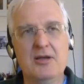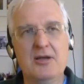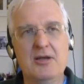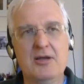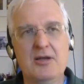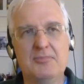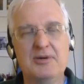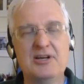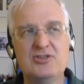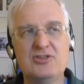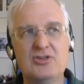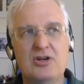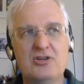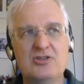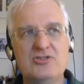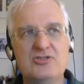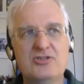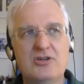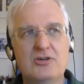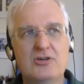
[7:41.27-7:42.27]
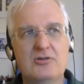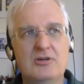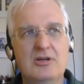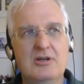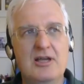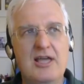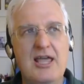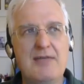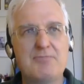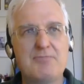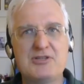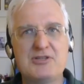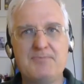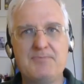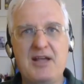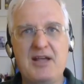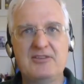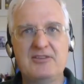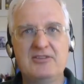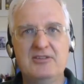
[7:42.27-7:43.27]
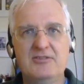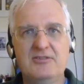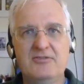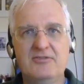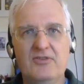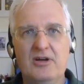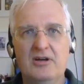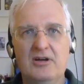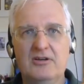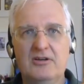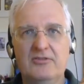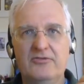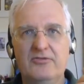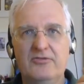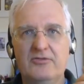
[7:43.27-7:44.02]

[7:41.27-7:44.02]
but it's also a perspective of